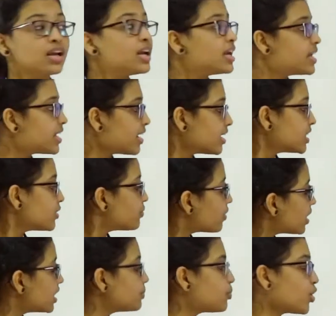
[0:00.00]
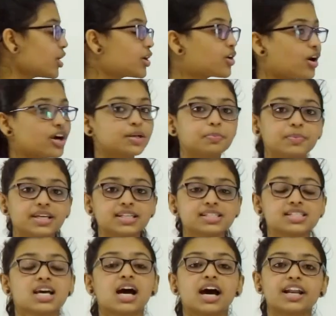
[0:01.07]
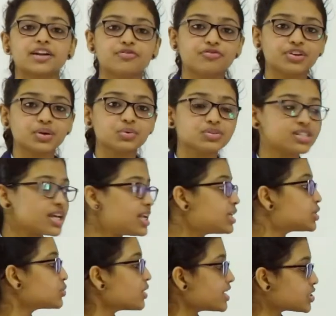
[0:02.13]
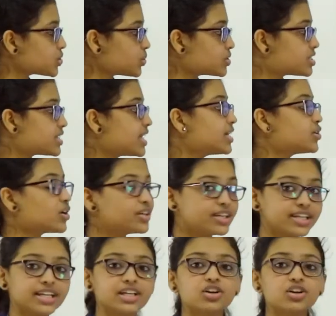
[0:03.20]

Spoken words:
Here the word boycott means a refusal to associate or deal